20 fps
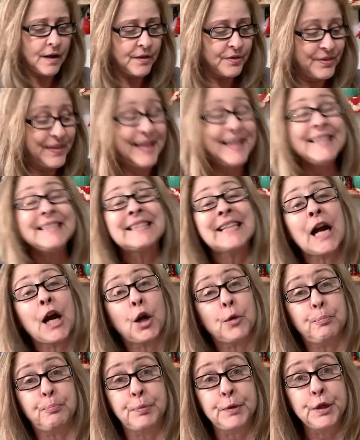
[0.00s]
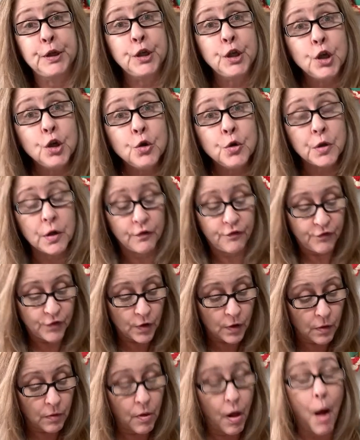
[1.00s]
these are
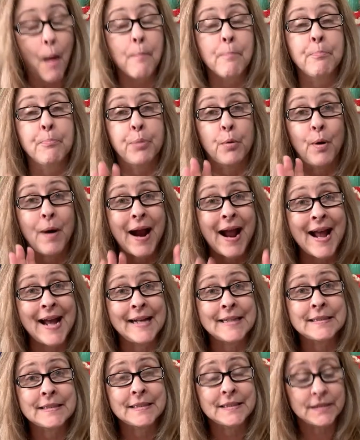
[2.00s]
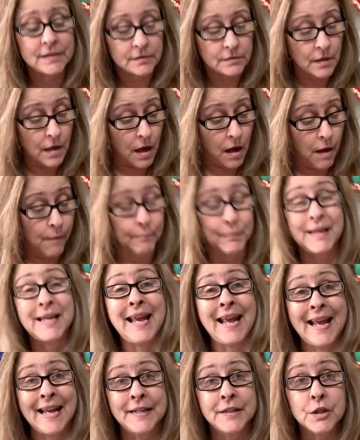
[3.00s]
beautiful brass um,
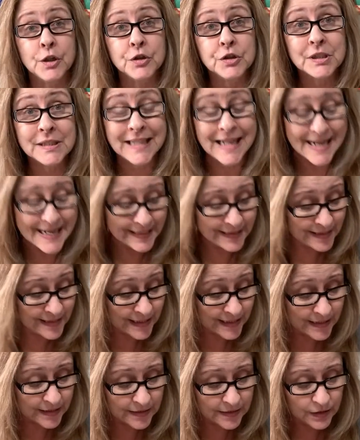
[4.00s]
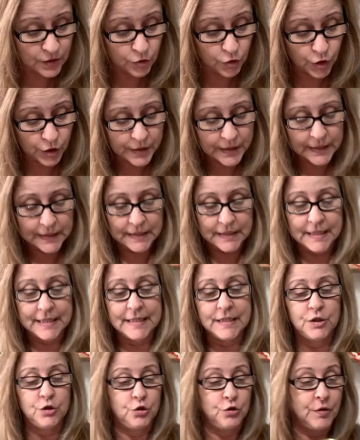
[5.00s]
candle sconces. Look at
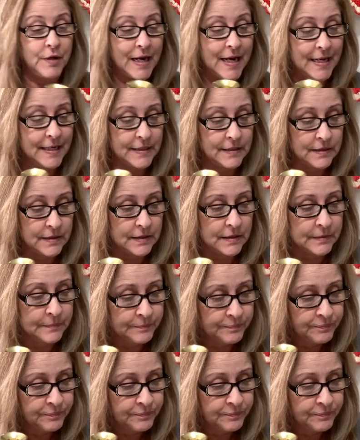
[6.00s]
these, you guys.